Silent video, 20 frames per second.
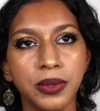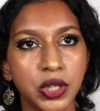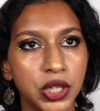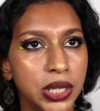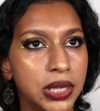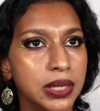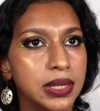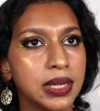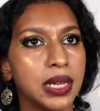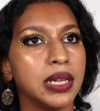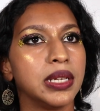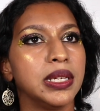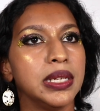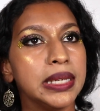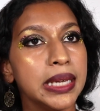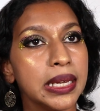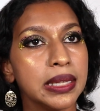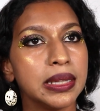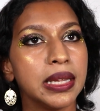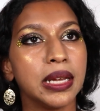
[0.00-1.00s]
shades and
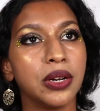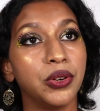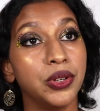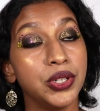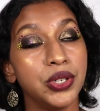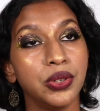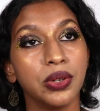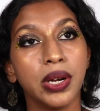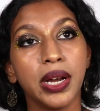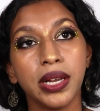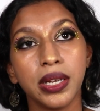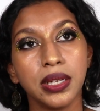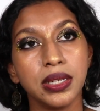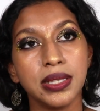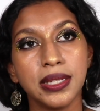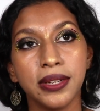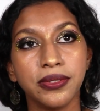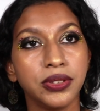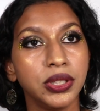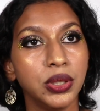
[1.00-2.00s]
get that onto your eye, and
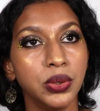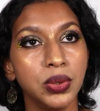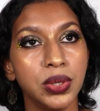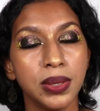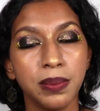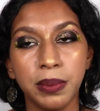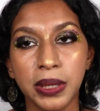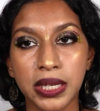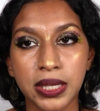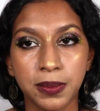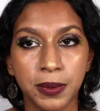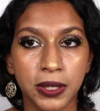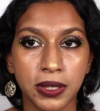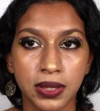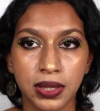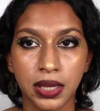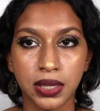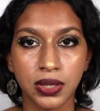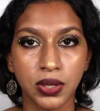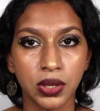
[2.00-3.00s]
definitely use a base
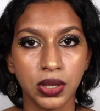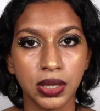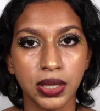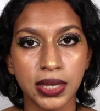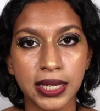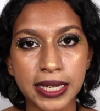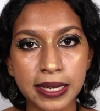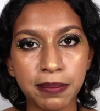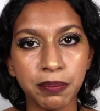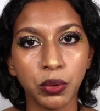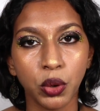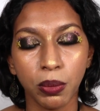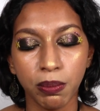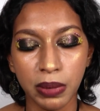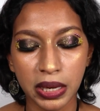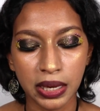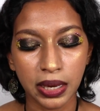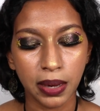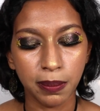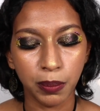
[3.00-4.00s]
because that's going to keep your
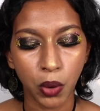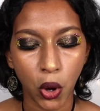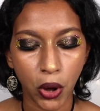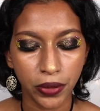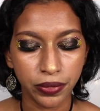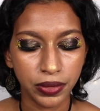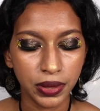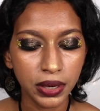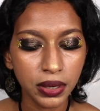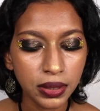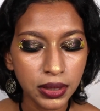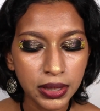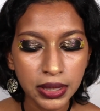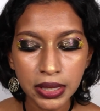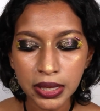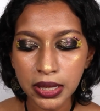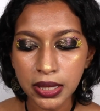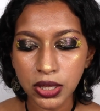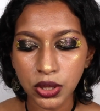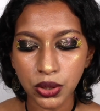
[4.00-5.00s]
makeup on there.
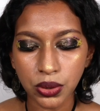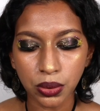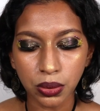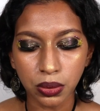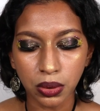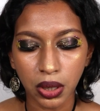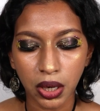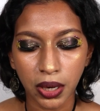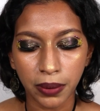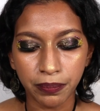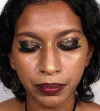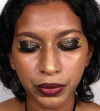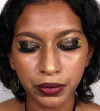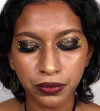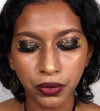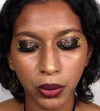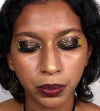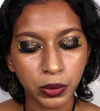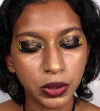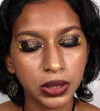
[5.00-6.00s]
So the
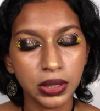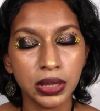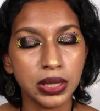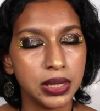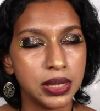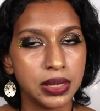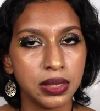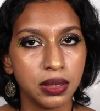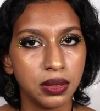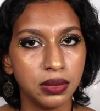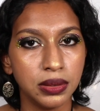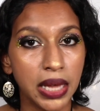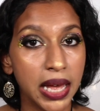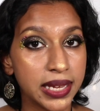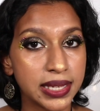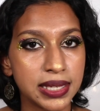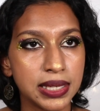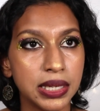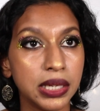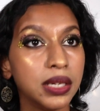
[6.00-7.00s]
formula is
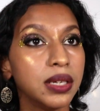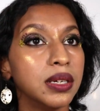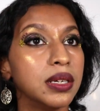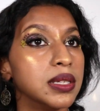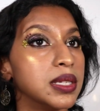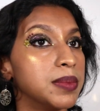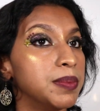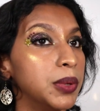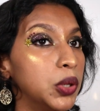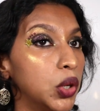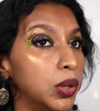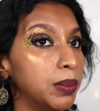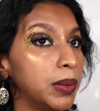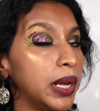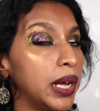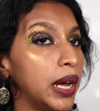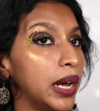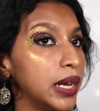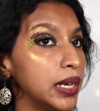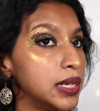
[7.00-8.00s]
lasting. It's been on
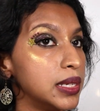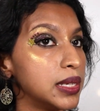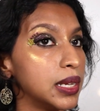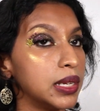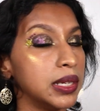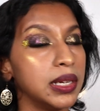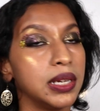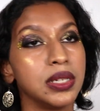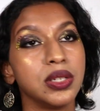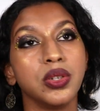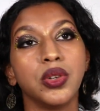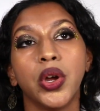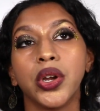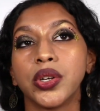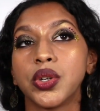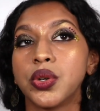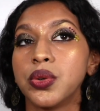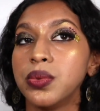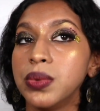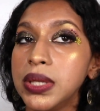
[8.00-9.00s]
my eyes and it has
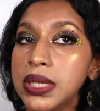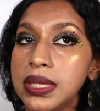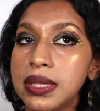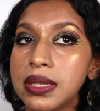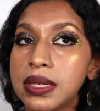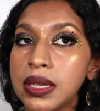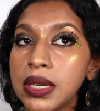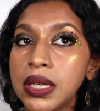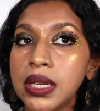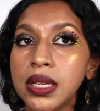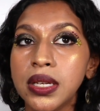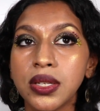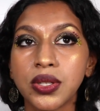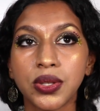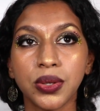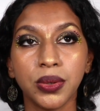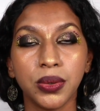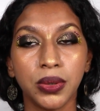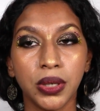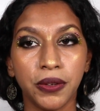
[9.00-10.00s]
not creased.
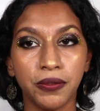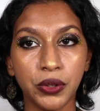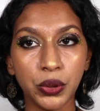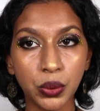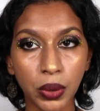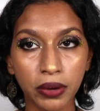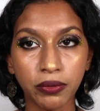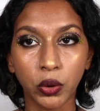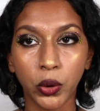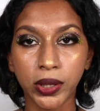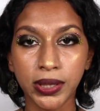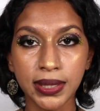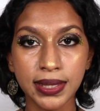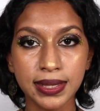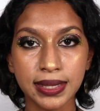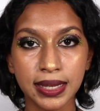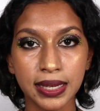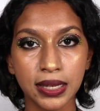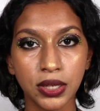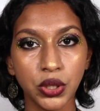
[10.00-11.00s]
So if you have oily
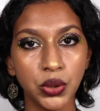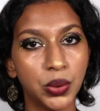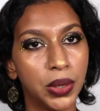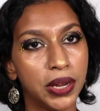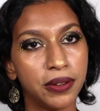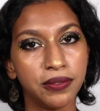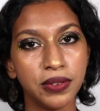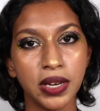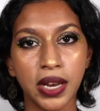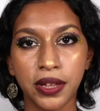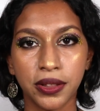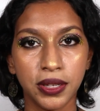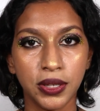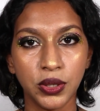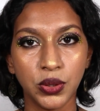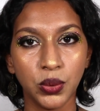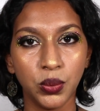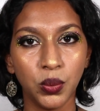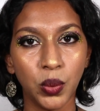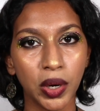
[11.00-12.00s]
skin, you have nothing
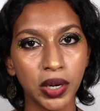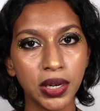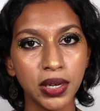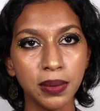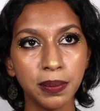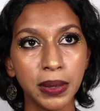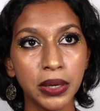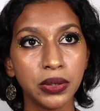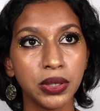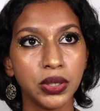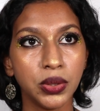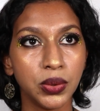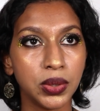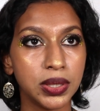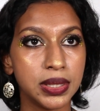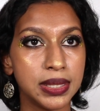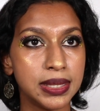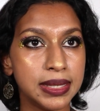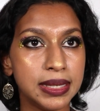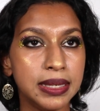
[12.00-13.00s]
to worry about, and you
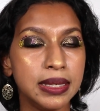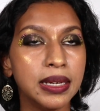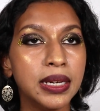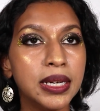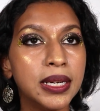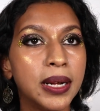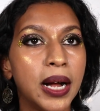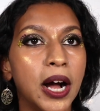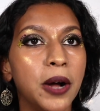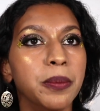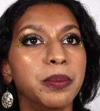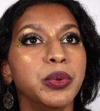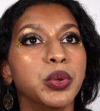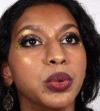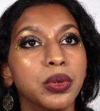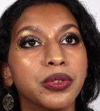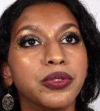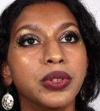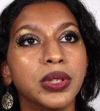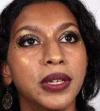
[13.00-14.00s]
can see how
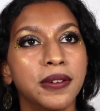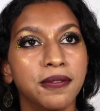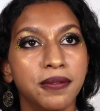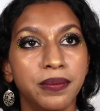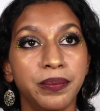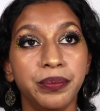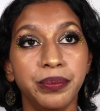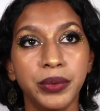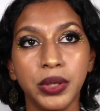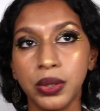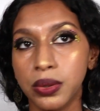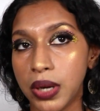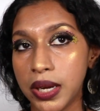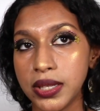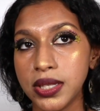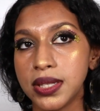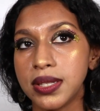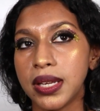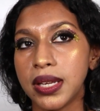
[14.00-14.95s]
beautiful. And you know, I